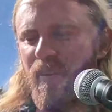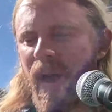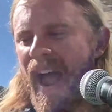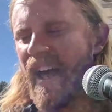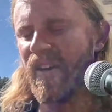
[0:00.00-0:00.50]

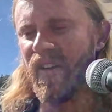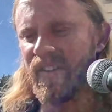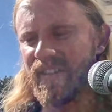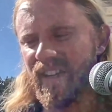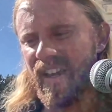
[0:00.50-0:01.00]

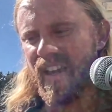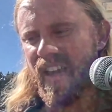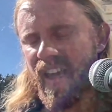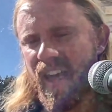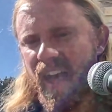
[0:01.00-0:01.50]
panels.
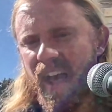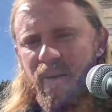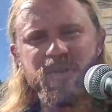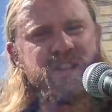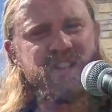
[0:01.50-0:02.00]
And
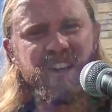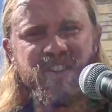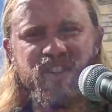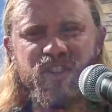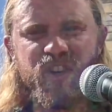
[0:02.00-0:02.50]
I'm just like,
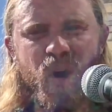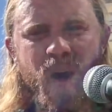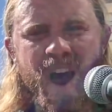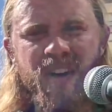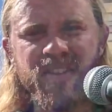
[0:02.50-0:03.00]
just go
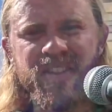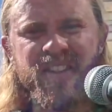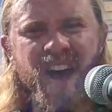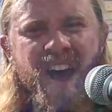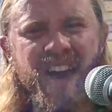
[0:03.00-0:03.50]

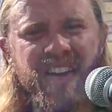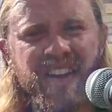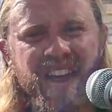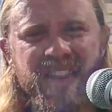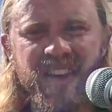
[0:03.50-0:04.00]
outside.
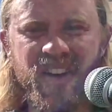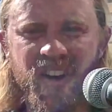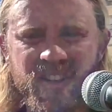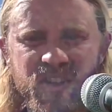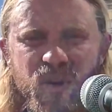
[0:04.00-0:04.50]
Like that thing
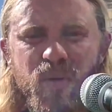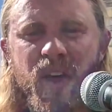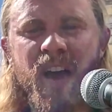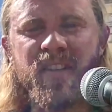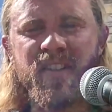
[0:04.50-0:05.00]
costs
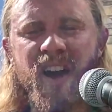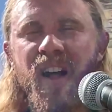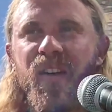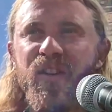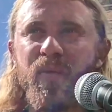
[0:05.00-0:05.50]

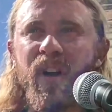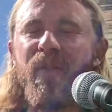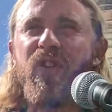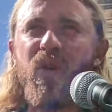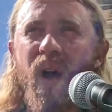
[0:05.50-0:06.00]
$2,000. But
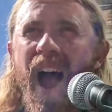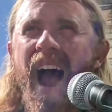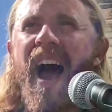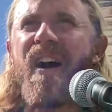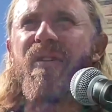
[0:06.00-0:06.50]
if you
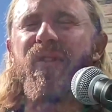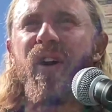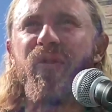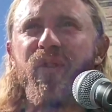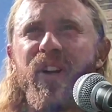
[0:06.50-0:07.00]
have
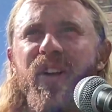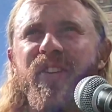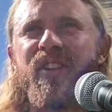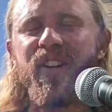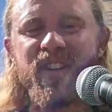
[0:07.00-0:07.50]
a real
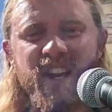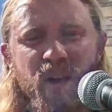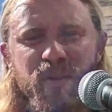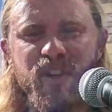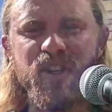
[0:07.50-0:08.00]
serious
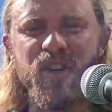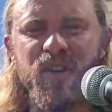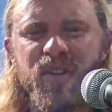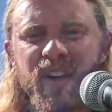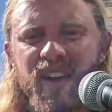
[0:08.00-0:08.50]
health
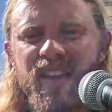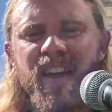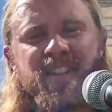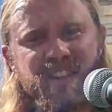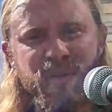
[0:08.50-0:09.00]
issue,
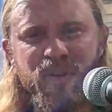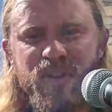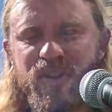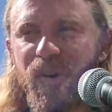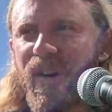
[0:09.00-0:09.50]
that's a different
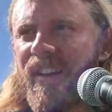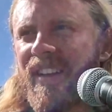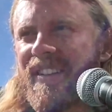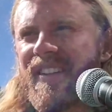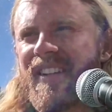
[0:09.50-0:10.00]
story.
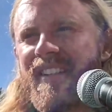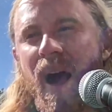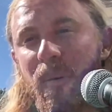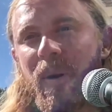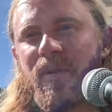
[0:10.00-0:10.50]
That's
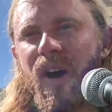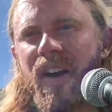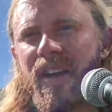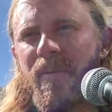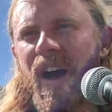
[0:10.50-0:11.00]
not what I'm
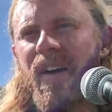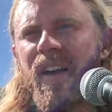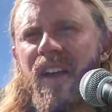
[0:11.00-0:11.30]
talking about.